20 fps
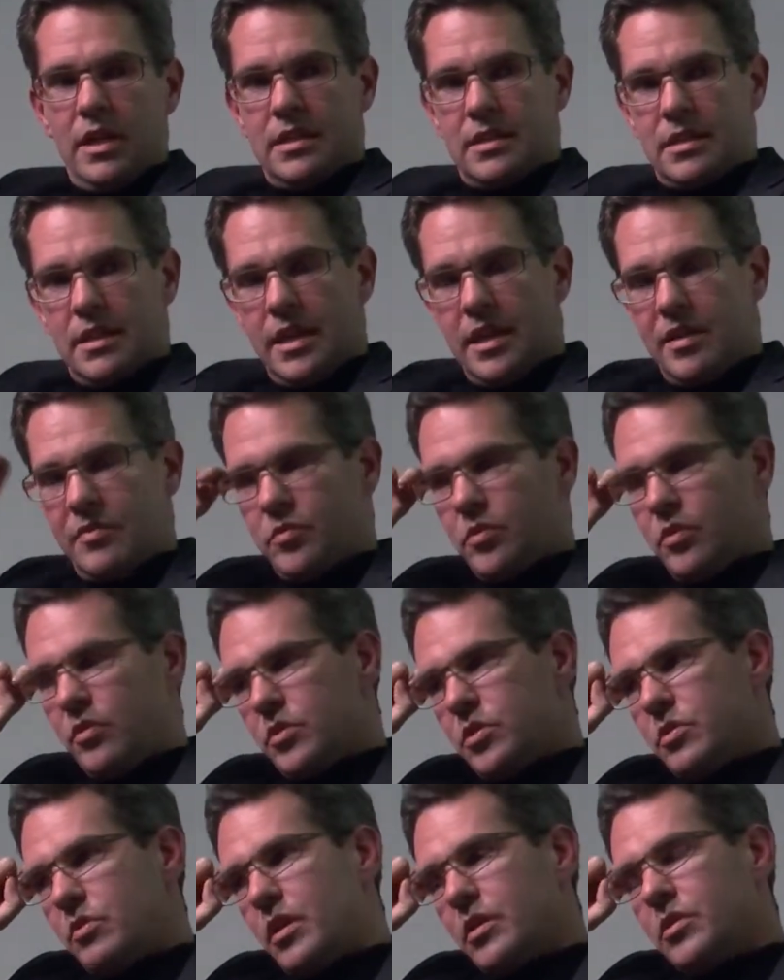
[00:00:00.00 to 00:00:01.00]
He's the head of
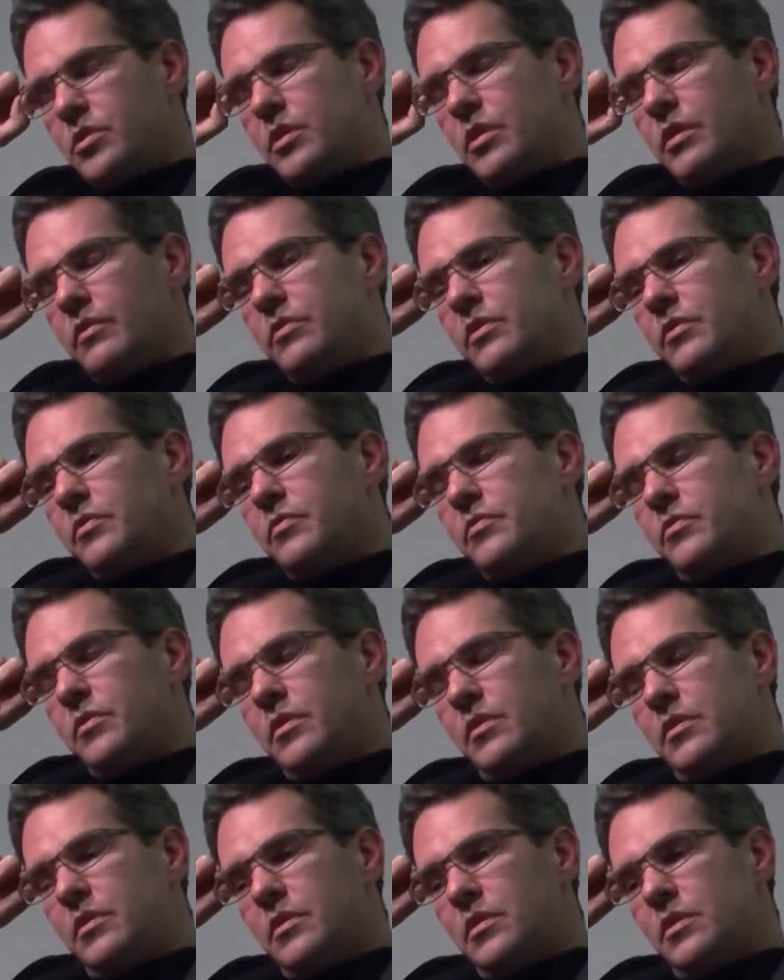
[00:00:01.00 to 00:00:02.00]
construction of the,
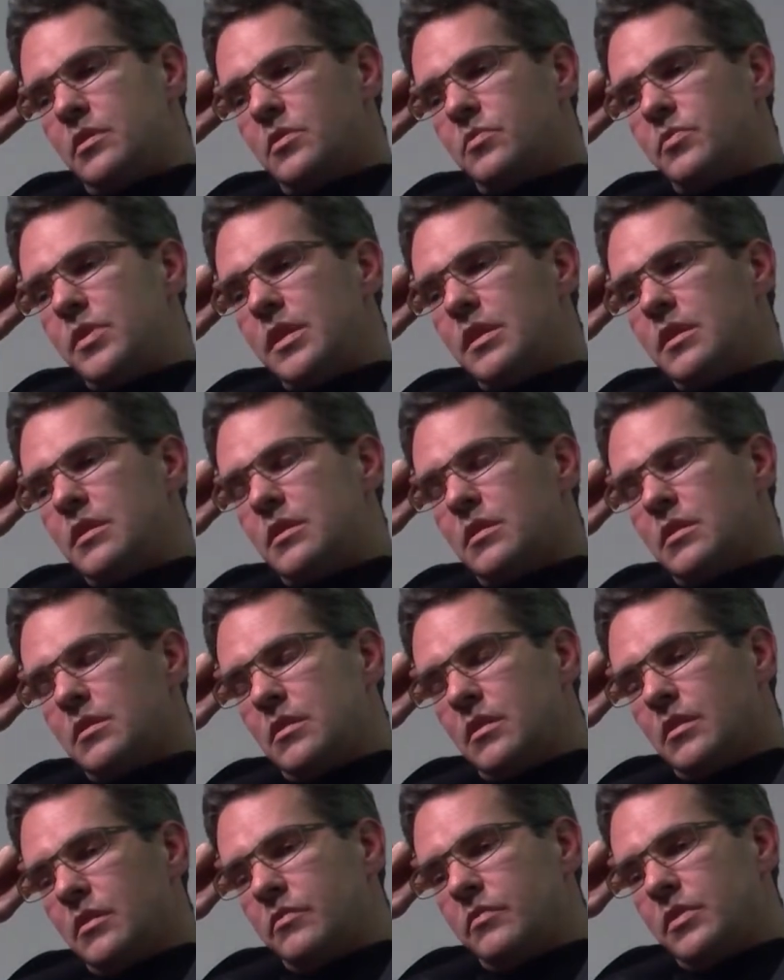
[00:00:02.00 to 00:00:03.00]
the, the Swedish
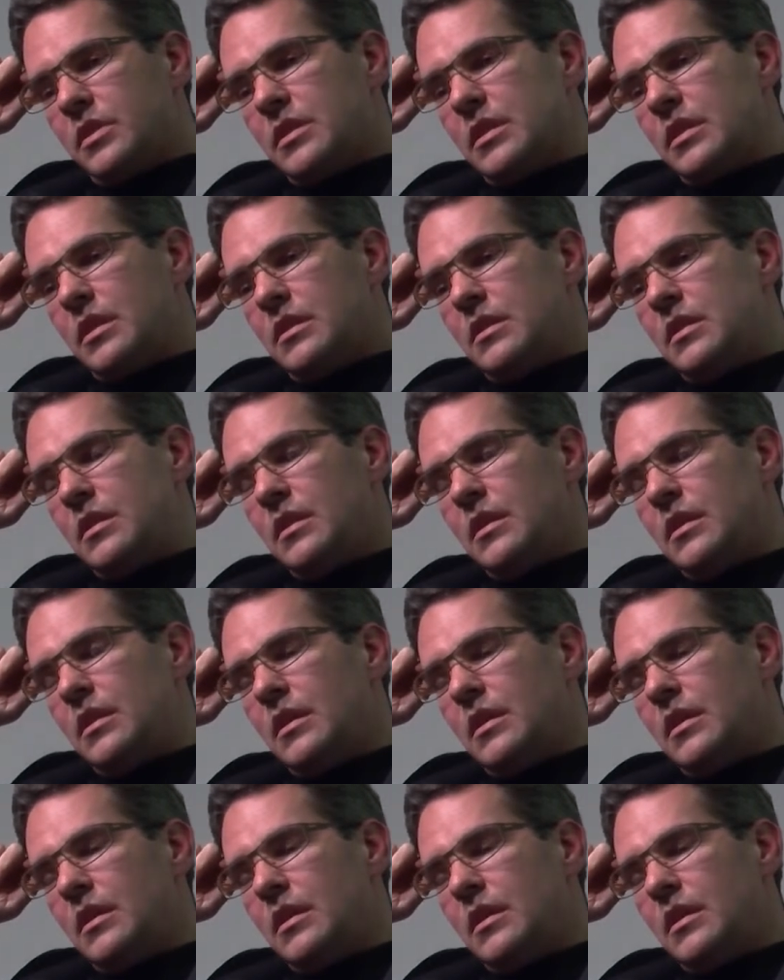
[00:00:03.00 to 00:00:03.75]
uh, facility.